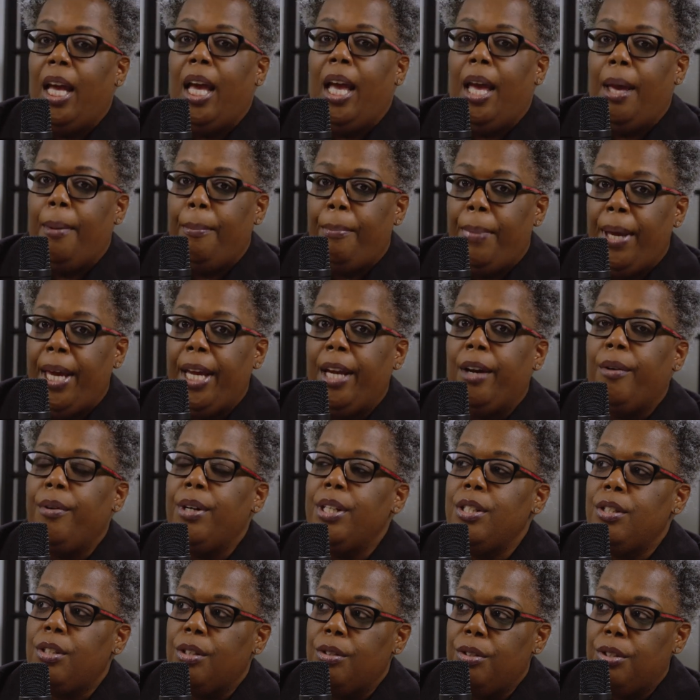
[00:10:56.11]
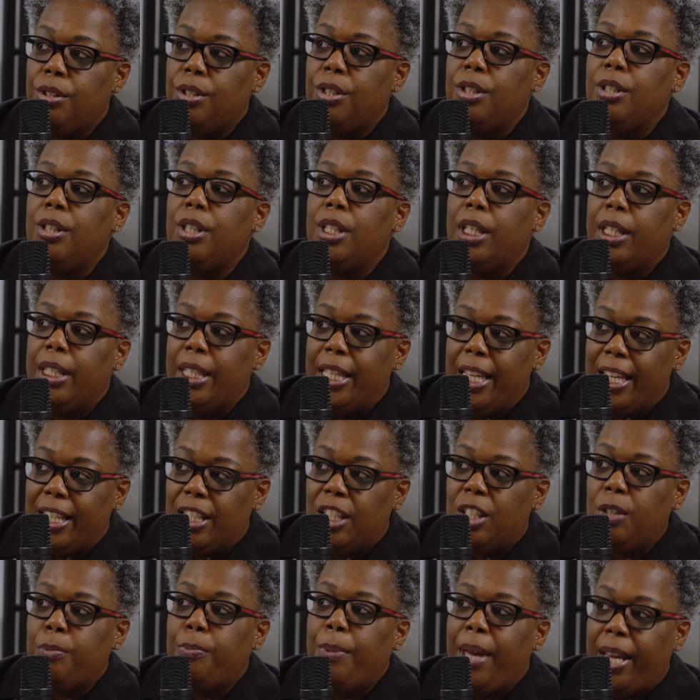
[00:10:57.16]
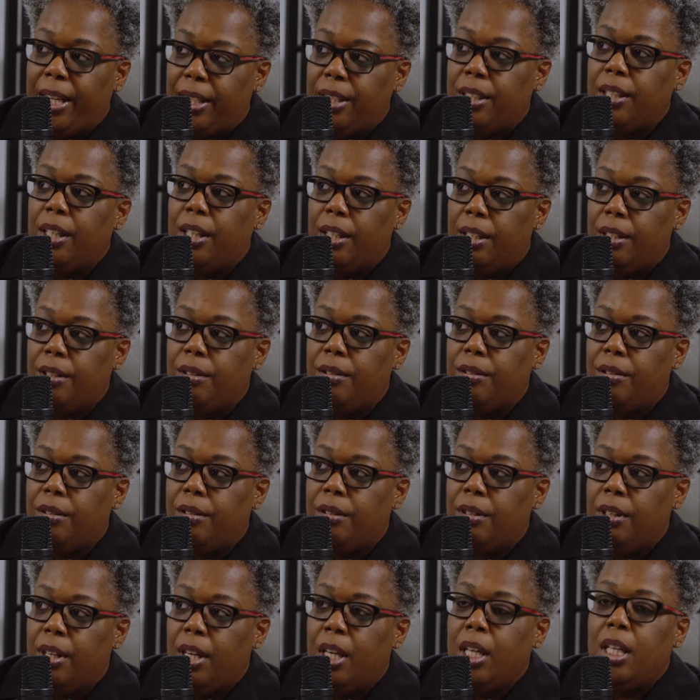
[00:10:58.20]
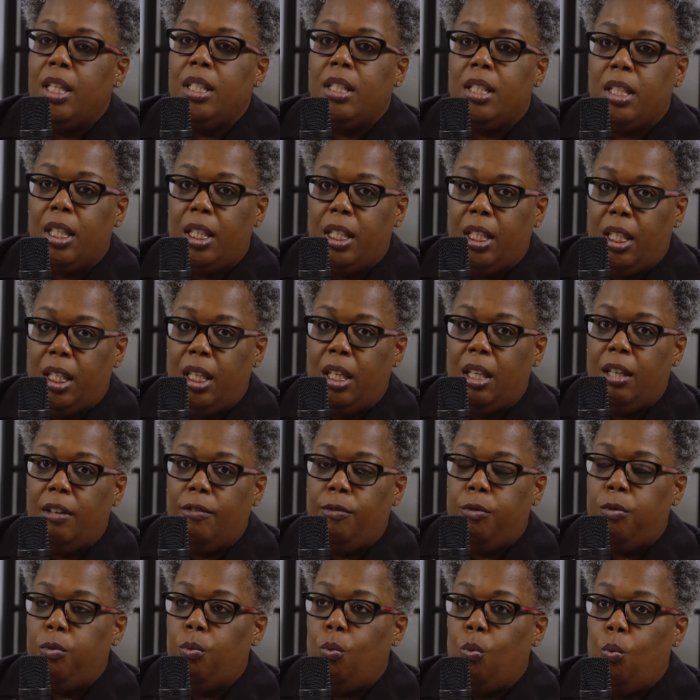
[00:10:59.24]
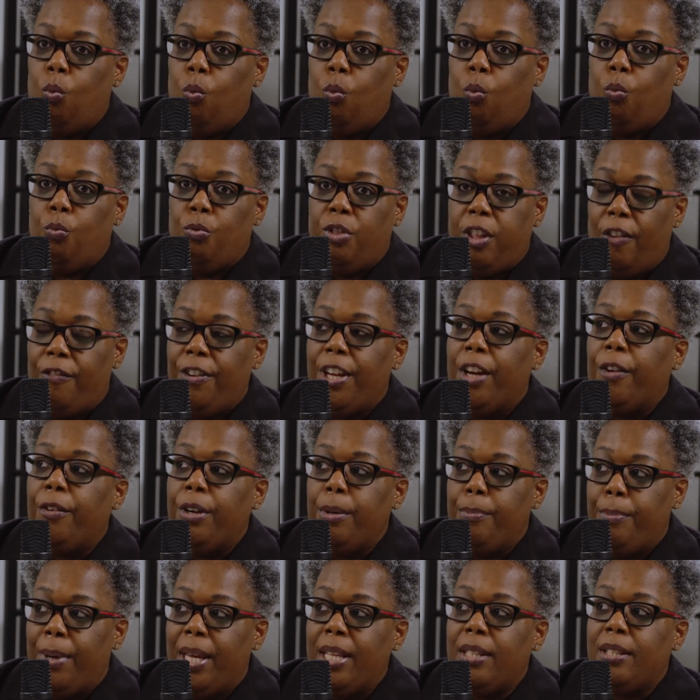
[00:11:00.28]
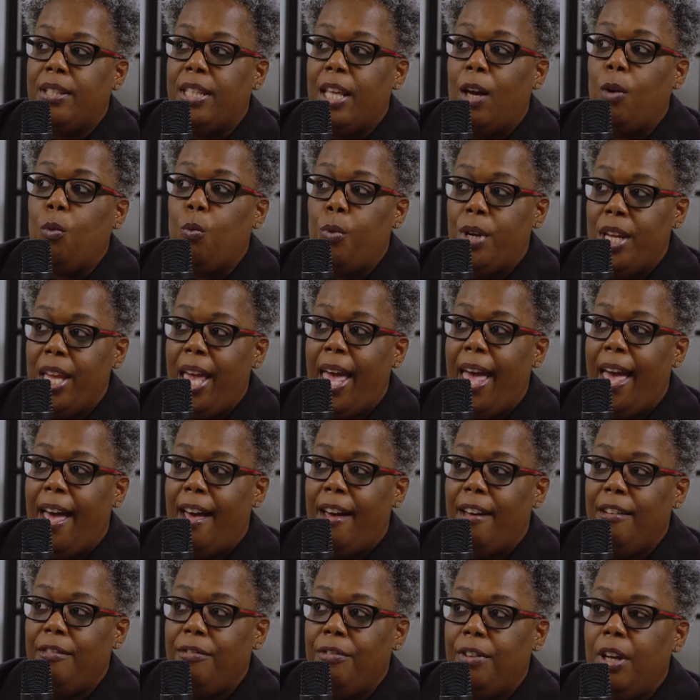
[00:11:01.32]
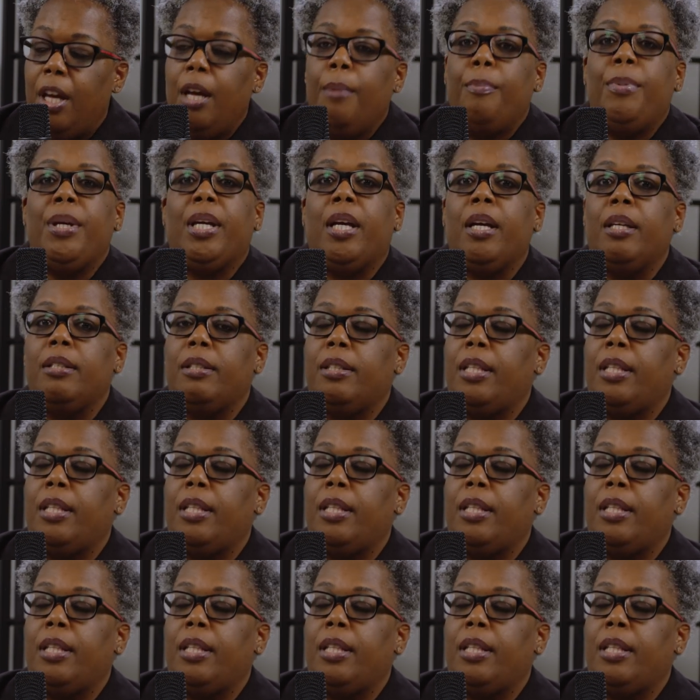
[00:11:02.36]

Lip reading: And parents are still going to expect us to give the very best that we have because